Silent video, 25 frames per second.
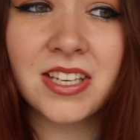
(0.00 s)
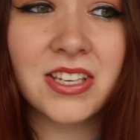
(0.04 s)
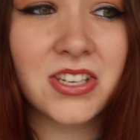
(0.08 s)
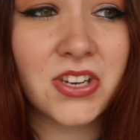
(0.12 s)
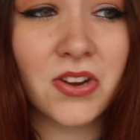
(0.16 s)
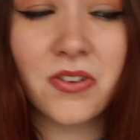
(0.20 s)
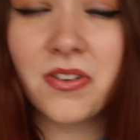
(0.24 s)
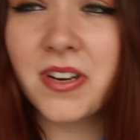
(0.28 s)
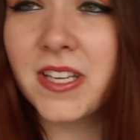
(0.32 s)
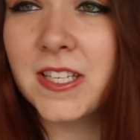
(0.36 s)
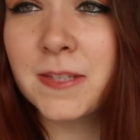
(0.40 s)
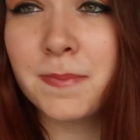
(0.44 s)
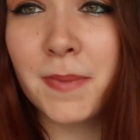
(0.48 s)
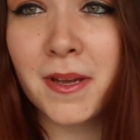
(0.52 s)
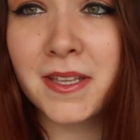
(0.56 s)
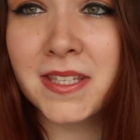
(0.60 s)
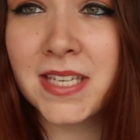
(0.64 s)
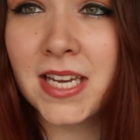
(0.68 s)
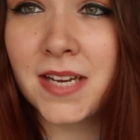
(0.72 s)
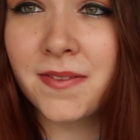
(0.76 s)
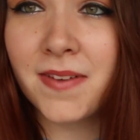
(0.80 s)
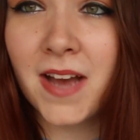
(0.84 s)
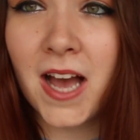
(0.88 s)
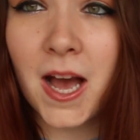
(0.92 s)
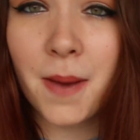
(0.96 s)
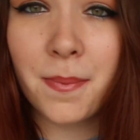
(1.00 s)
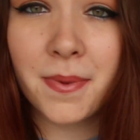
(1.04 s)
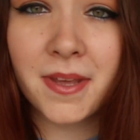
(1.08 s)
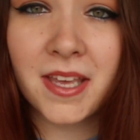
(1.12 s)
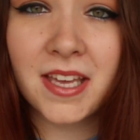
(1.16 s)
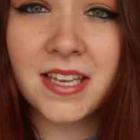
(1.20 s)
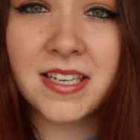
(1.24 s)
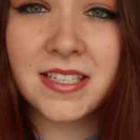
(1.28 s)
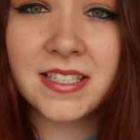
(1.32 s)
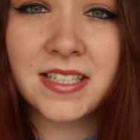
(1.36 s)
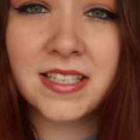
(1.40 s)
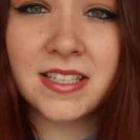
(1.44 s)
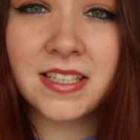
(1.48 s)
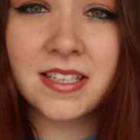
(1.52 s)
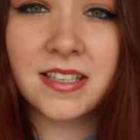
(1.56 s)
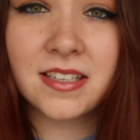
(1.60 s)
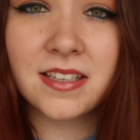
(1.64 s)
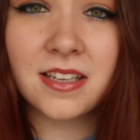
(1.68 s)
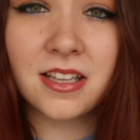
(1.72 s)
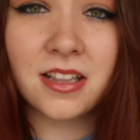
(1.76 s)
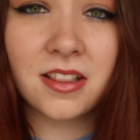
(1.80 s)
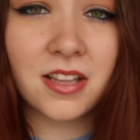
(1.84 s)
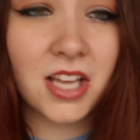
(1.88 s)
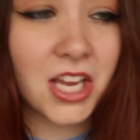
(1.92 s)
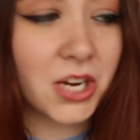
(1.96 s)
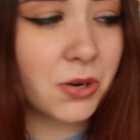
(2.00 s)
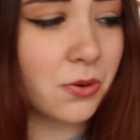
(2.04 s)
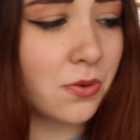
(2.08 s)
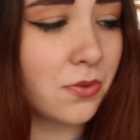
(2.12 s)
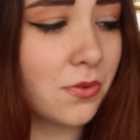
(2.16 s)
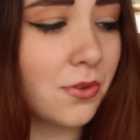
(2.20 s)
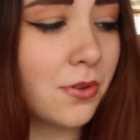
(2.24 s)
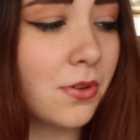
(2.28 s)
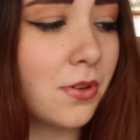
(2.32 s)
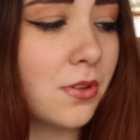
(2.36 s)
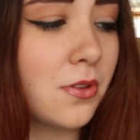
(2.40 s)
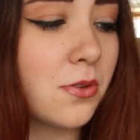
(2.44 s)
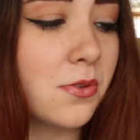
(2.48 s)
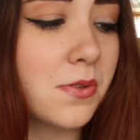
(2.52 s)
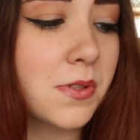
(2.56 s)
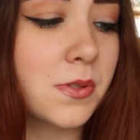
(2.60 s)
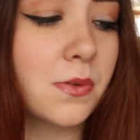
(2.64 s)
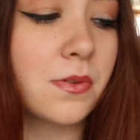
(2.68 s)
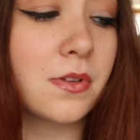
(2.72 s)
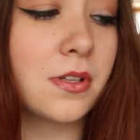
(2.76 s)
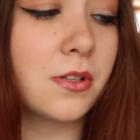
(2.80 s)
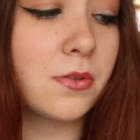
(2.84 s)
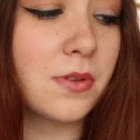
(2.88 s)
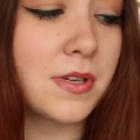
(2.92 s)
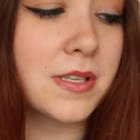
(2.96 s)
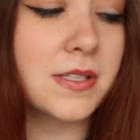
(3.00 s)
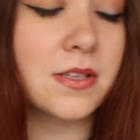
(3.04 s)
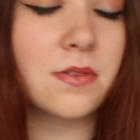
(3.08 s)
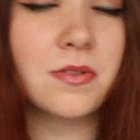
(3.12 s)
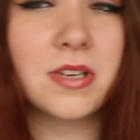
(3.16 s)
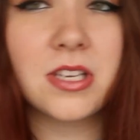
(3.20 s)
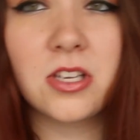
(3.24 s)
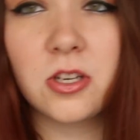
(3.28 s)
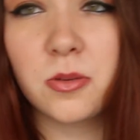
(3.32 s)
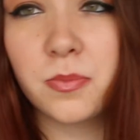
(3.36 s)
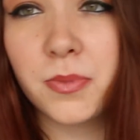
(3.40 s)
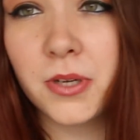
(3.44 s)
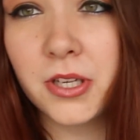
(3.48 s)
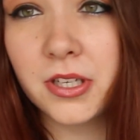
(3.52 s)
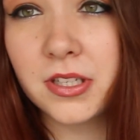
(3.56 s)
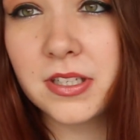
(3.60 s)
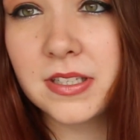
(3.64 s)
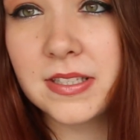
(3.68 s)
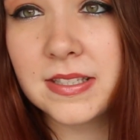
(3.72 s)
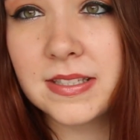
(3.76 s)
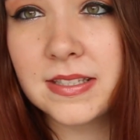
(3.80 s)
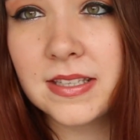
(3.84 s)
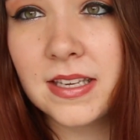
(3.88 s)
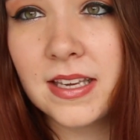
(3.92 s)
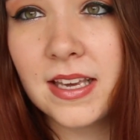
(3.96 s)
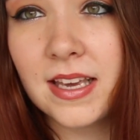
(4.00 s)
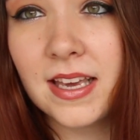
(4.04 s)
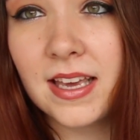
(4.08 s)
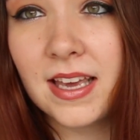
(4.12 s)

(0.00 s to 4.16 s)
Don't expect to have a happy ending, like with all Louise O'Neill books.